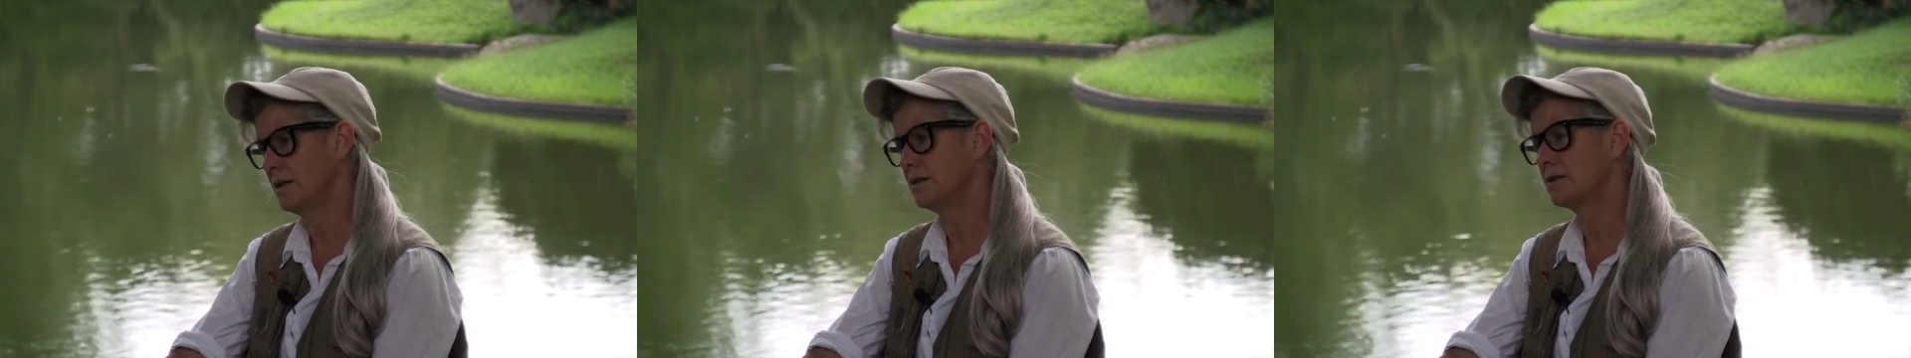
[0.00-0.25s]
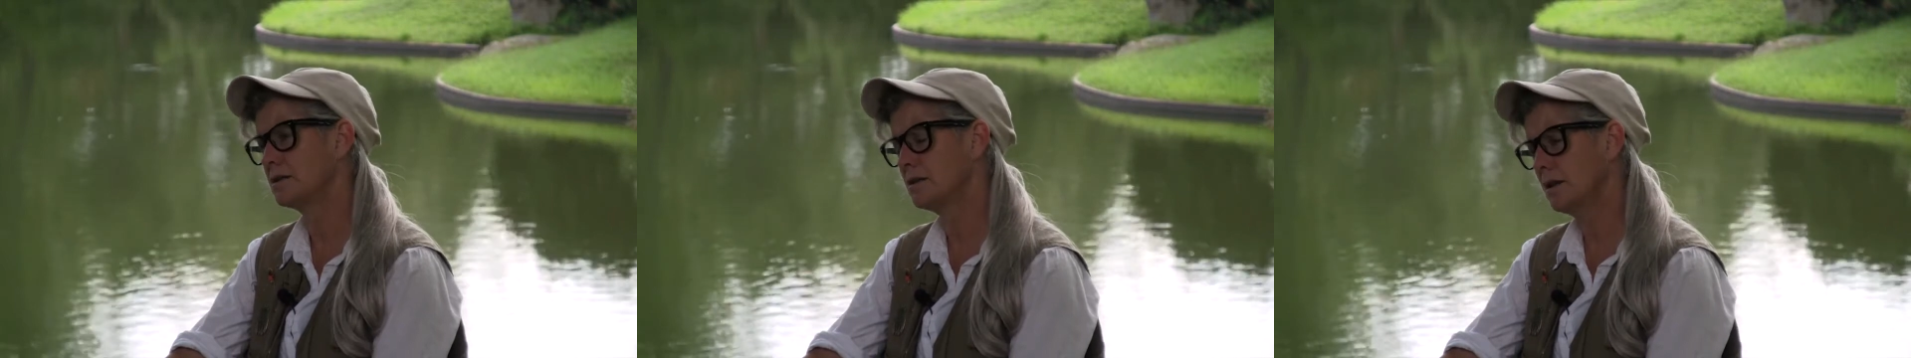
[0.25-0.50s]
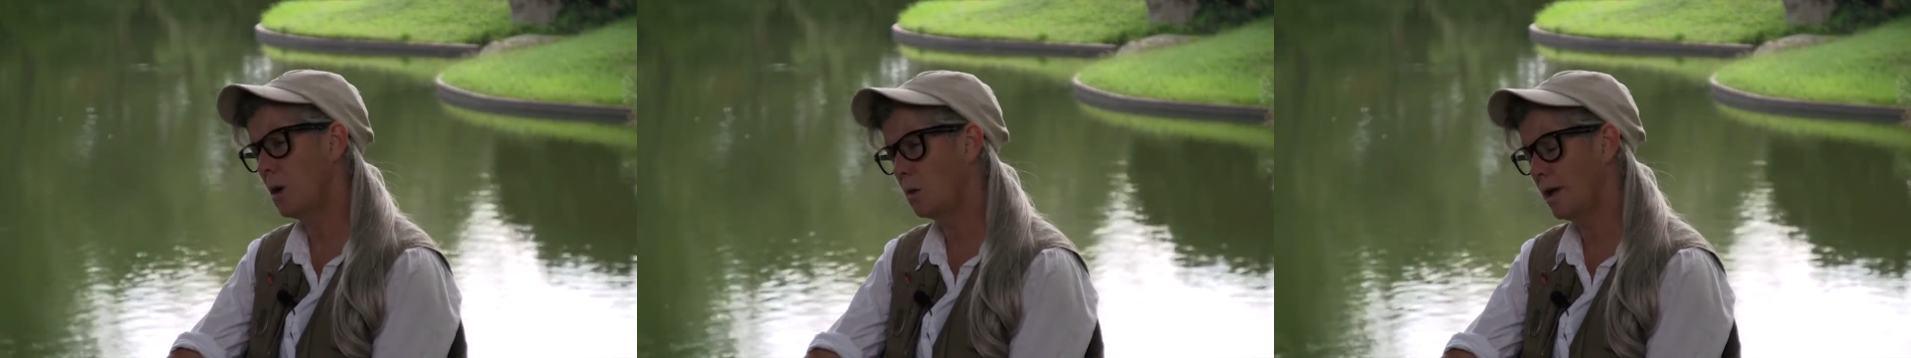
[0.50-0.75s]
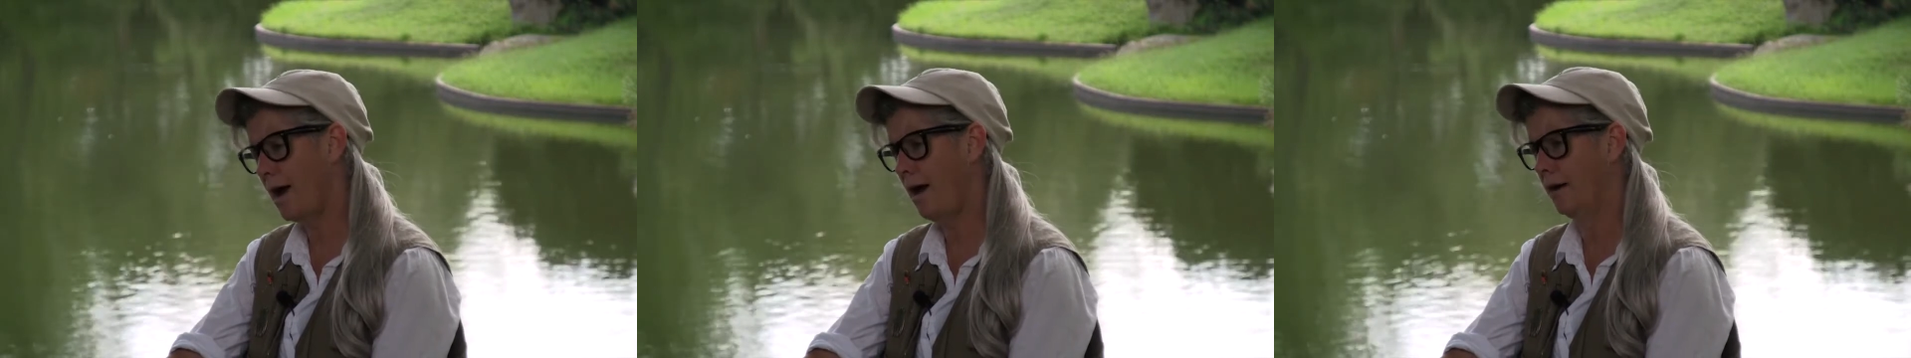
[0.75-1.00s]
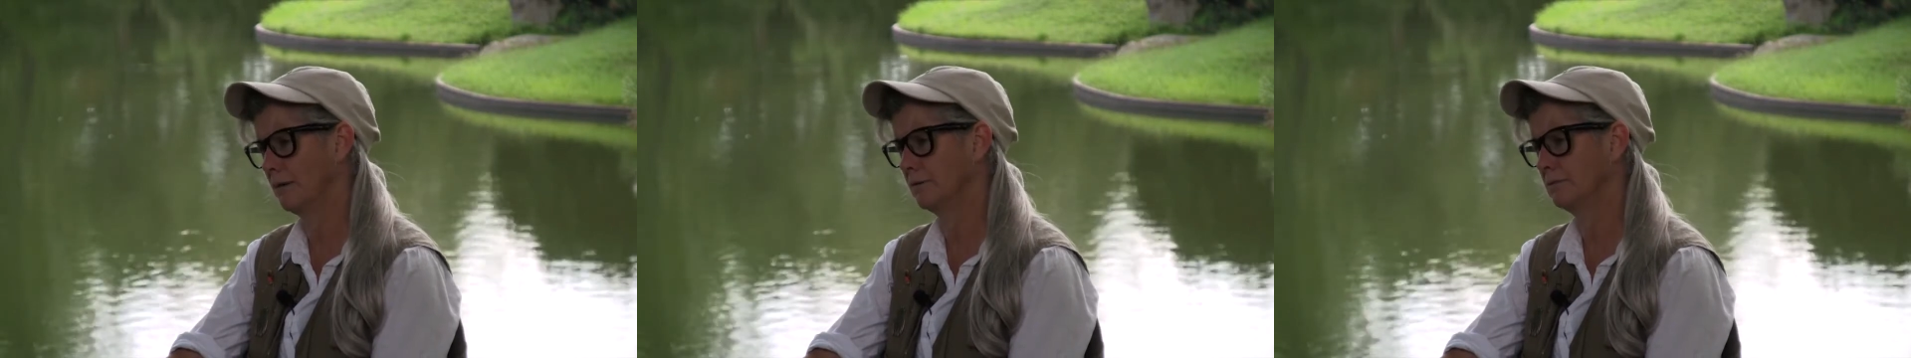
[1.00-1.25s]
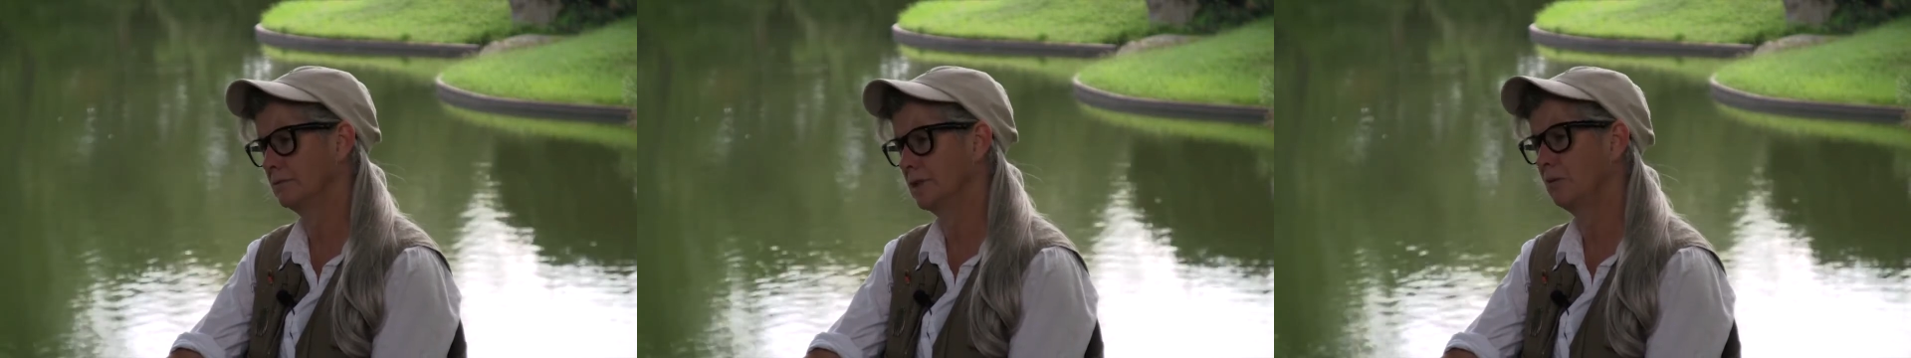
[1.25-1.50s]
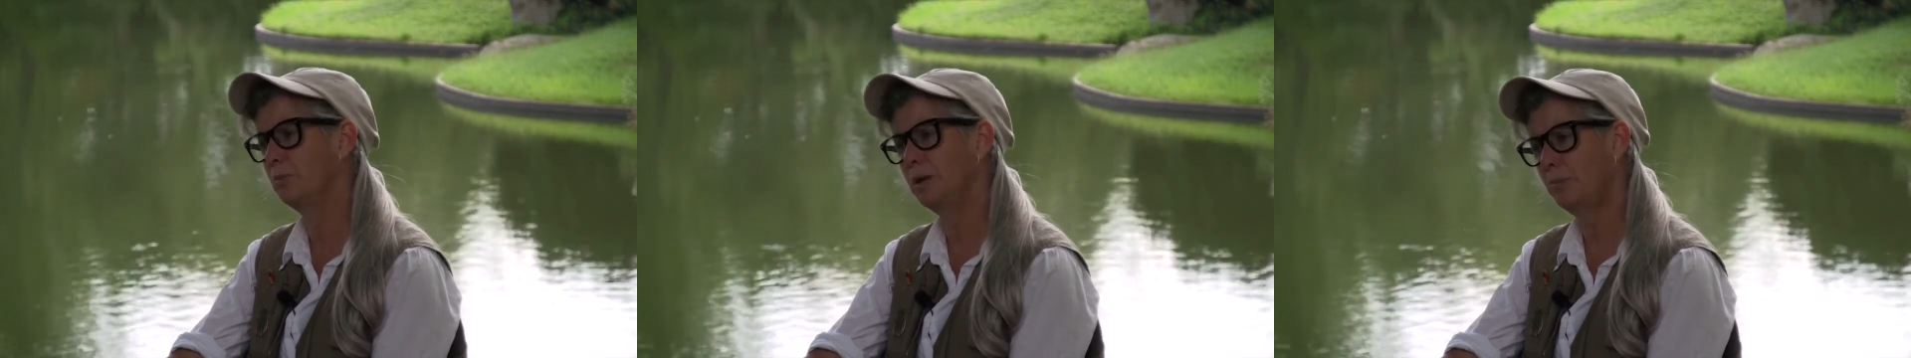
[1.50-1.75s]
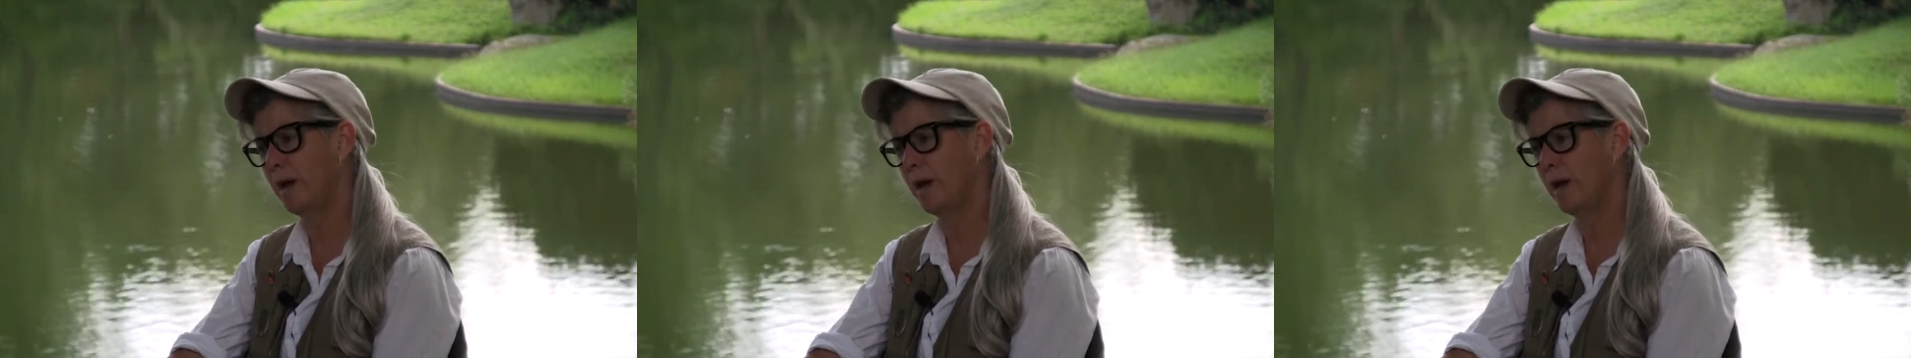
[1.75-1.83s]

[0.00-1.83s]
to slow down and be